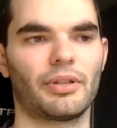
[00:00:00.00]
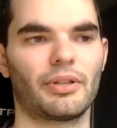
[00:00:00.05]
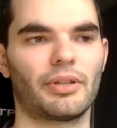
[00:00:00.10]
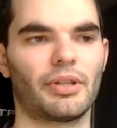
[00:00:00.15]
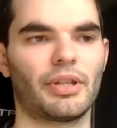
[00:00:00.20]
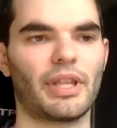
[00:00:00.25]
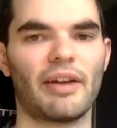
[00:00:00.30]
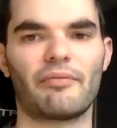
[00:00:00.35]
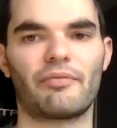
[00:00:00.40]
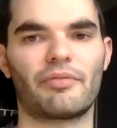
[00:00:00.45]

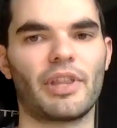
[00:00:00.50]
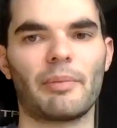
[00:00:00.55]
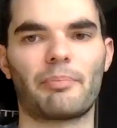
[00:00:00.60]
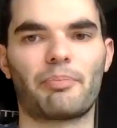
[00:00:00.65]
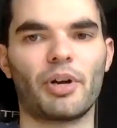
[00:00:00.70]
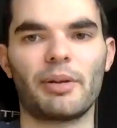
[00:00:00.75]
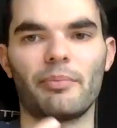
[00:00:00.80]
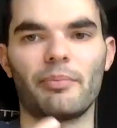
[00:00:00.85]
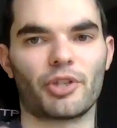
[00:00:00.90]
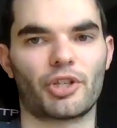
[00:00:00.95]
They've
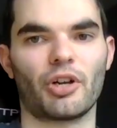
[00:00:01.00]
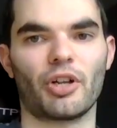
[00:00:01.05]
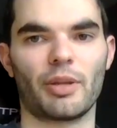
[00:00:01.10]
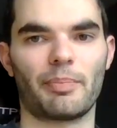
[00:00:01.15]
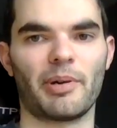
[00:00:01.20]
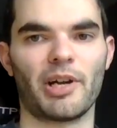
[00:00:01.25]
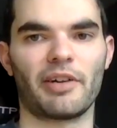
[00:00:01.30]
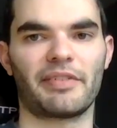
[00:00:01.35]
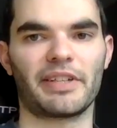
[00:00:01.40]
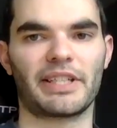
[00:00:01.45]
pretty much got the
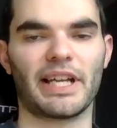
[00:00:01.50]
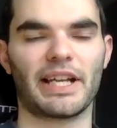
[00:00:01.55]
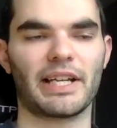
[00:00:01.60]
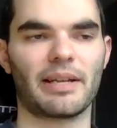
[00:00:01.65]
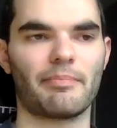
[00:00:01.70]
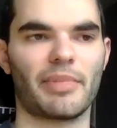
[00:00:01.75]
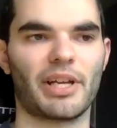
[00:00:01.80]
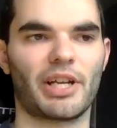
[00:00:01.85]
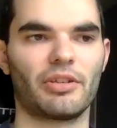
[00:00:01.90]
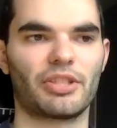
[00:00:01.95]
perfect
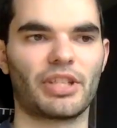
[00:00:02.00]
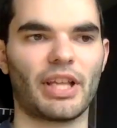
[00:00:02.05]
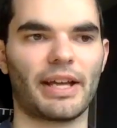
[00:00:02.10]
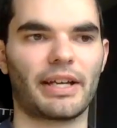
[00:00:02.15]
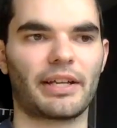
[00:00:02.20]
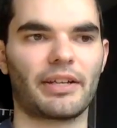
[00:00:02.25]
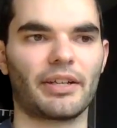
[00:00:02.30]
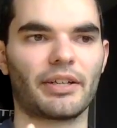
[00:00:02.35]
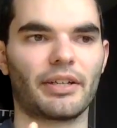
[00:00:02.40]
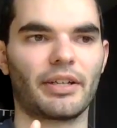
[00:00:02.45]
ending because they
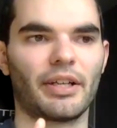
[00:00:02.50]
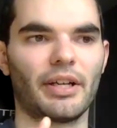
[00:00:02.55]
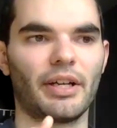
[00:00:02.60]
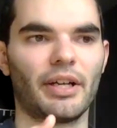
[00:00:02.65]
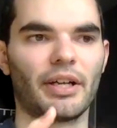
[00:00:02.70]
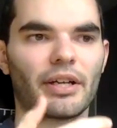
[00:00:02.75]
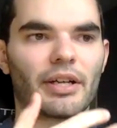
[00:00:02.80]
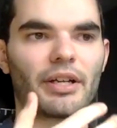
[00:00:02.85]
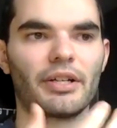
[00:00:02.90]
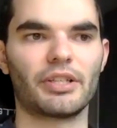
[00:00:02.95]
can
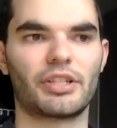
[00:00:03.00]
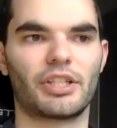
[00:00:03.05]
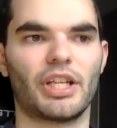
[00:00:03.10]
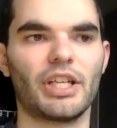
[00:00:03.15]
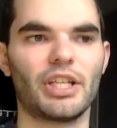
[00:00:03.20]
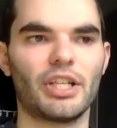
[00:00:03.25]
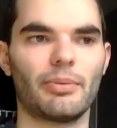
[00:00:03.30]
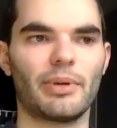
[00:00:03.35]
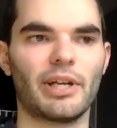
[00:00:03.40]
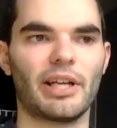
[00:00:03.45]

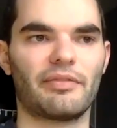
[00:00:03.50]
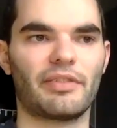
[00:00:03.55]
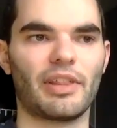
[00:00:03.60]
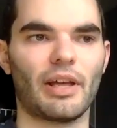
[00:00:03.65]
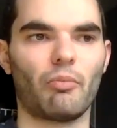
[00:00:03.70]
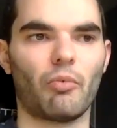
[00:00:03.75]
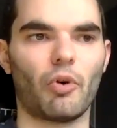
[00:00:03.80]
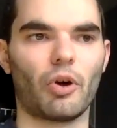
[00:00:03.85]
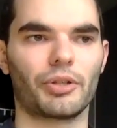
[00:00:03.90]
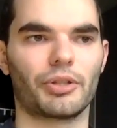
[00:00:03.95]
continue it if they
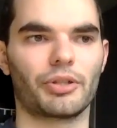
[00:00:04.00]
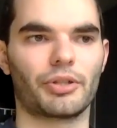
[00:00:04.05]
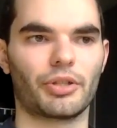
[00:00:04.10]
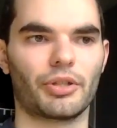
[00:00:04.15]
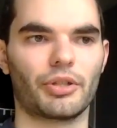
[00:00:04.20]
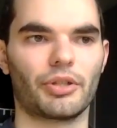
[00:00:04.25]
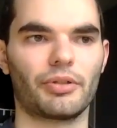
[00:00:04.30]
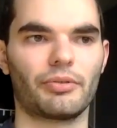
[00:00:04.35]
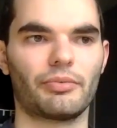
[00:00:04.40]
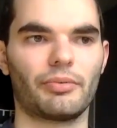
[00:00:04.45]
want
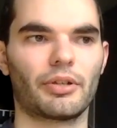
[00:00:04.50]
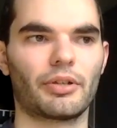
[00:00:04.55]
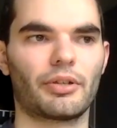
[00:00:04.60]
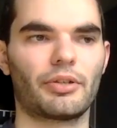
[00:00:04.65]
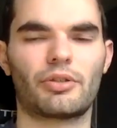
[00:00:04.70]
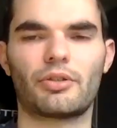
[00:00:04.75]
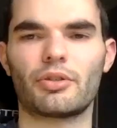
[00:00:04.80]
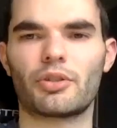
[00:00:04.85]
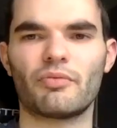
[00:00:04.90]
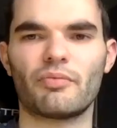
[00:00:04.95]
to. Because
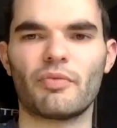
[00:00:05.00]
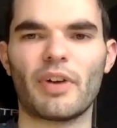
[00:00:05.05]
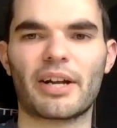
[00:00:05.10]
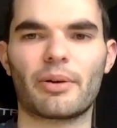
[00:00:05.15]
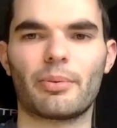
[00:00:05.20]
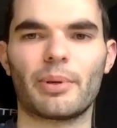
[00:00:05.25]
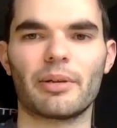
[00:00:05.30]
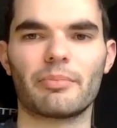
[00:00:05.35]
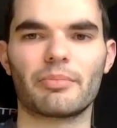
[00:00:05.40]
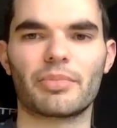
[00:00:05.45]
doesn't
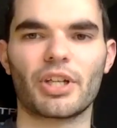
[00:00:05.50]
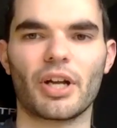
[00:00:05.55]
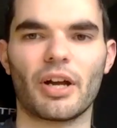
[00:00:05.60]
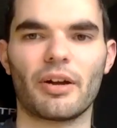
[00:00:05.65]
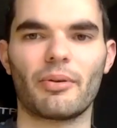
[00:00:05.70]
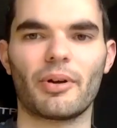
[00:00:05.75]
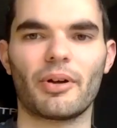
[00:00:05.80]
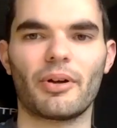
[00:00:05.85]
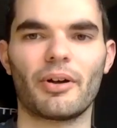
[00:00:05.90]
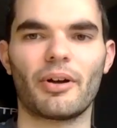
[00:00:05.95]
Requiem
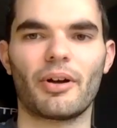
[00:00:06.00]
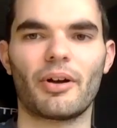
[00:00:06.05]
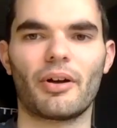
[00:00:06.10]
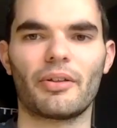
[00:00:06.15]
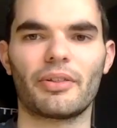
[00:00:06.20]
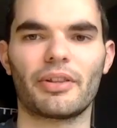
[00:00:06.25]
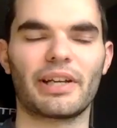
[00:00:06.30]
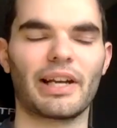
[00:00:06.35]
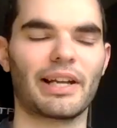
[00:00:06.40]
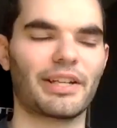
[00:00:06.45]
show
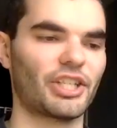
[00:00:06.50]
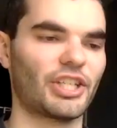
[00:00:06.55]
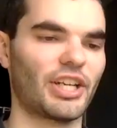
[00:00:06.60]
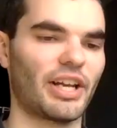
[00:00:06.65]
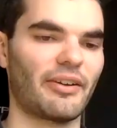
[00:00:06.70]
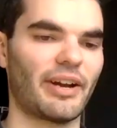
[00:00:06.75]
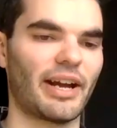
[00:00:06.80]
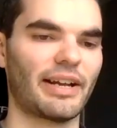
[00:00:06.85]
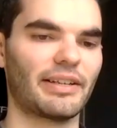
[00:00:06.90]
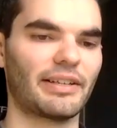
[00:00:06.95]
on the
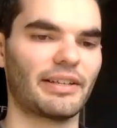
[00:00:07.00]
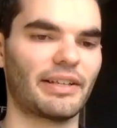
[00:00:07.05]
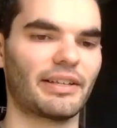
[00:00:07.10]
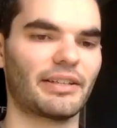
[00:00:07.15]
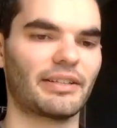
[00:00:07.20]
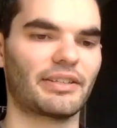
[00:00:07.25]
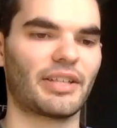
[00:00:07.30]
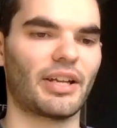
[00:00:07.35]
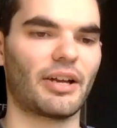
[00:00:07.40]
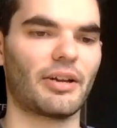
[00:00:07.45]
legendary ending?
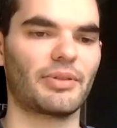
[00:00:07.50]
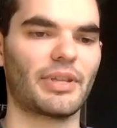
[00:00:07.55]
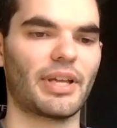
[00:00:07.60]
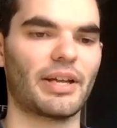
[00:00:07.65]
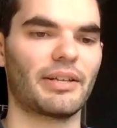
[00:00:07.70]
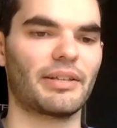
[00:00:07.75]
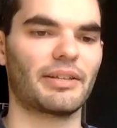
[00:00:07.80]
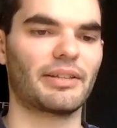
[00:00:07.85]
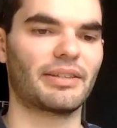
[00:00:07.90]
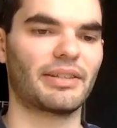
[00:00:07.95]
So
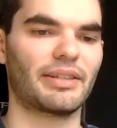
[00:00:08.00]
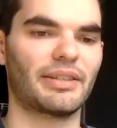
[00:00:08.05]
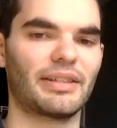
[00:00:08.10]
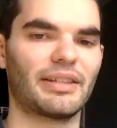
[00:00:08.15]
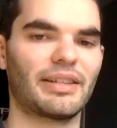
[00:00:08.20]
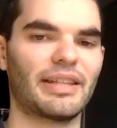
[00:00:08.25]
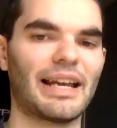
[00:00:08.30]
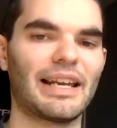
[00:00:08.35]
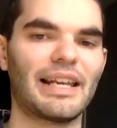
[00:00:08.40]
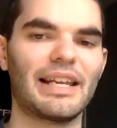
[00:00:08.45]
they're
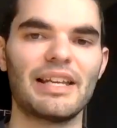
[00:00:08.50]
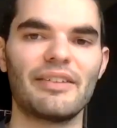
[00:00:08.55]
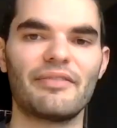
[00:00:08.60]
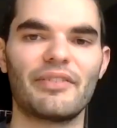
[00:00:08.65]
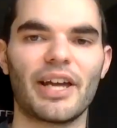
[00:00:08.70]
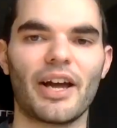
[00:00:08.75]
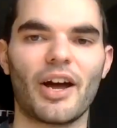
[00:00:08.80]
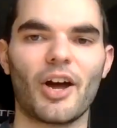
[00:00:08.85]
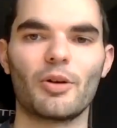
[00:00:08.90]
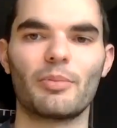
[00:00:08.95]
leaving
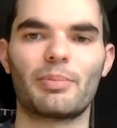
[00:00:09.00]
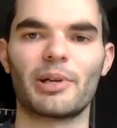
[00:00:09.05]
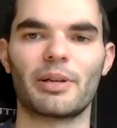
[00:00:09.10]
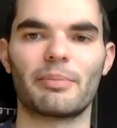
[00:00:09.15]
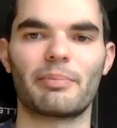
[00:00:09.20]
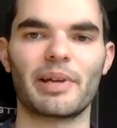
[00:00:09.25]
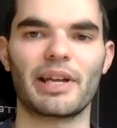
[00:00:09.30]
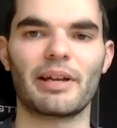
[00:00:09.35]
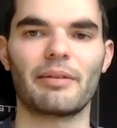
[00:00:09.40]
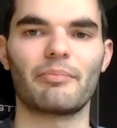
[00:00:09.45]
it open a
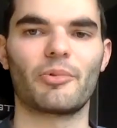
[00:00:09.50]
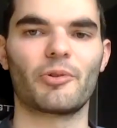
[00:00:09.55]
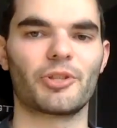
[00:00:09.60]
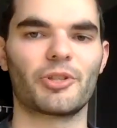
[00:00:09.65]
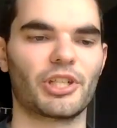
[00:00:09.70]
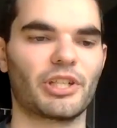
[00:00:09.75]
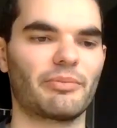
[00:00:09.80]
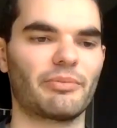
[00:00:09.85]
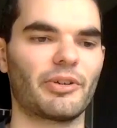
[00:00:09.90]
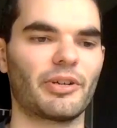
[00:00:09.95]
bit.
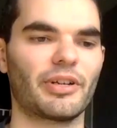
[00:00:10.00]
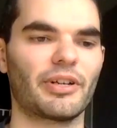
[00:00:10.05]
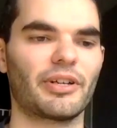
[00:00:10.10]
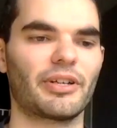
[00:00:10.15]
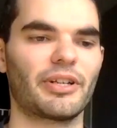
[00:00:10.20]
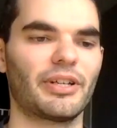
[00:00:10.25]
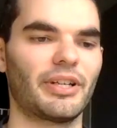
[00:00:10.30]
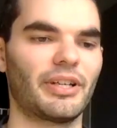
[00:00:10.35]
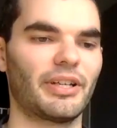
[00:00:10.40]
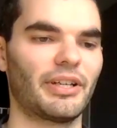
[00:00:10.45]
Bungie were.
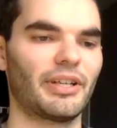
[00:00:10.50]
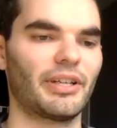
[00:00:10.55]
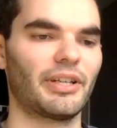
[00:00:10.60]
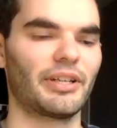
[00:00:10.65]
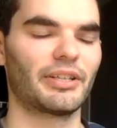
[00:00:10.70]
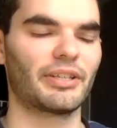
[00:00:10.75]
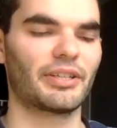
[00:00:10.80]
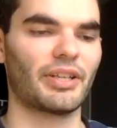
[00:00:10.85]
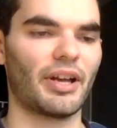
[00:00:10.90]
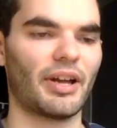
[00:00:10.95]

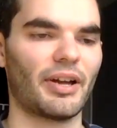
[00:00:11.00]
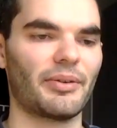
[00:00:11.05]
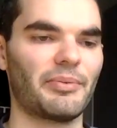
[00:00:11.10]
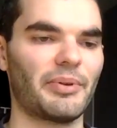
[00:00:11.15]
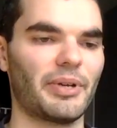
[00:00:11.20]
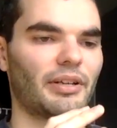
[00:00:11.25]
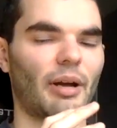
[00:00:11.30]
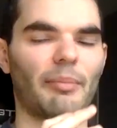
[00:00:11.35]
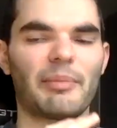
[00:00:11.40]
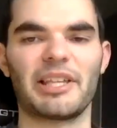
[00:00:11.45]
So
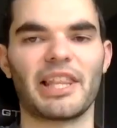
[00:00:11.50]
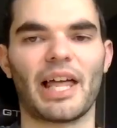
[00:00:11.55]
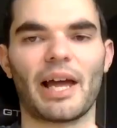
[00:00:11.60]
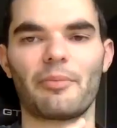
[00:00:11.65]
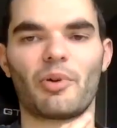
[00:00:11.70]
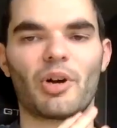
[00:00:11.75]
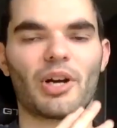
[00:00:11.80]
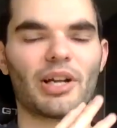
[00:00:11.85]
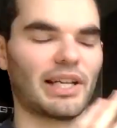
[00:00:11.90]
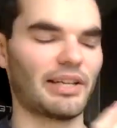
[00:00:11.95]
I mean, they
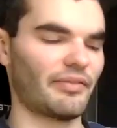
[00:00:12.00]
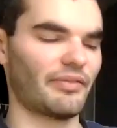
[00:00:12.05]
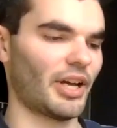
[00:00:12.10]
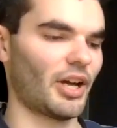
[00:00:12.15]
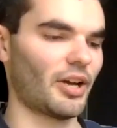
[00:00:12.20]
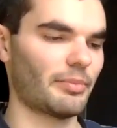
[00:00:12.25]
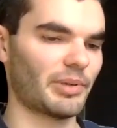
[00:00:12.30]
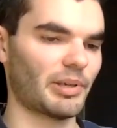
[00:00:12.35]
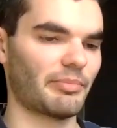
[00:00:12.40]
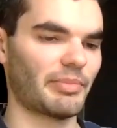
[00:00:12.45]
were leaving it
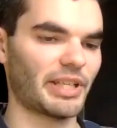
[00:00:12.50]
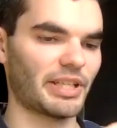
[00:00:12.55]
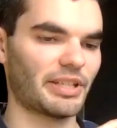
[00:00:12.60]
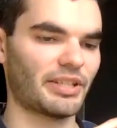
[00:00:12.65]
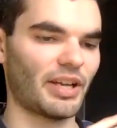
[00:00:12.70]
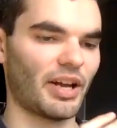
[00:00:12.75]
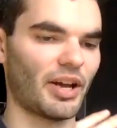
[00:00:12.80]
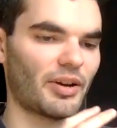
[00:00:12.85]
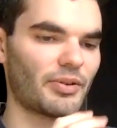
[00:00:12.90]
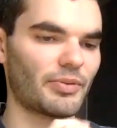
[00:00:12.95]
open a bit.
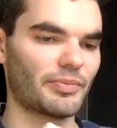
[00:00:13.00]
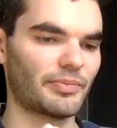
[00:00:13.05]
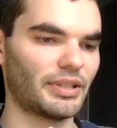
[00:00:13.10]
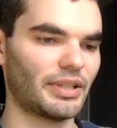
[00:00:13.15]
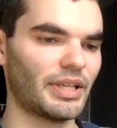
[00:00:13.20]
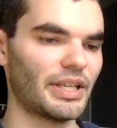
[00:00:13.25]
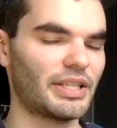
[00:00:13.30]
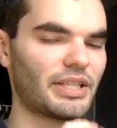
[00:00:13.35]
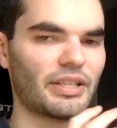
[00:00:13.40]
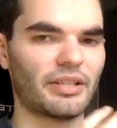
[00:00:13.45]
So
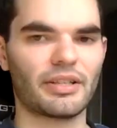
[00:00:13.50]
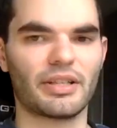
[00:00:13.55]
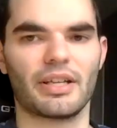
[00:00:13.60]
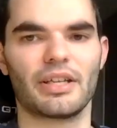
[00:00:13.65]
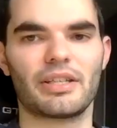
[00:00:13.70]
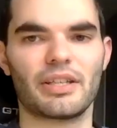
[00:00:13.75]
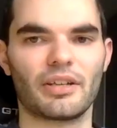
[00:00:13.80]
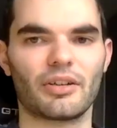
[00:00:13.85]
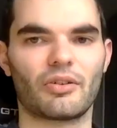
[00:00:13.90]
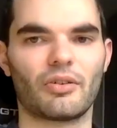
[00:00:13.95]
he's in
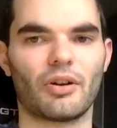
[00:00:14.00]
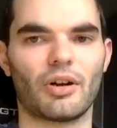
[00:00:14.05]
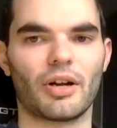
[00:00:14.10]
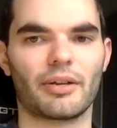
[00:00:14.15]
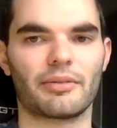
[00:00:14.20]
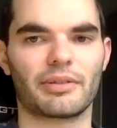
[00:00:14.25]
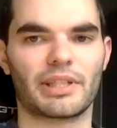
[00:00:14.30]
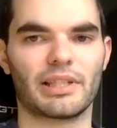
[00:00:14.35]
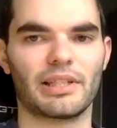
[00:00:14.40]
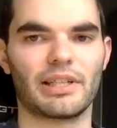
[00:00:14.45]

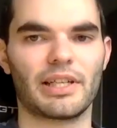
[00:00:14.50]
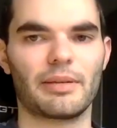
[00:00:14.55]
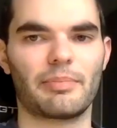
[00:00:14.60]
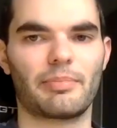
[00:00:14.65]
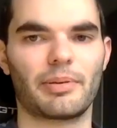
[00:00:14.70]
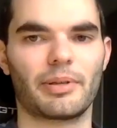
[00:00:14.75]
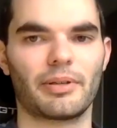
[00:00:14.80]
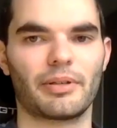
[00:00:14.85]
cryosleep.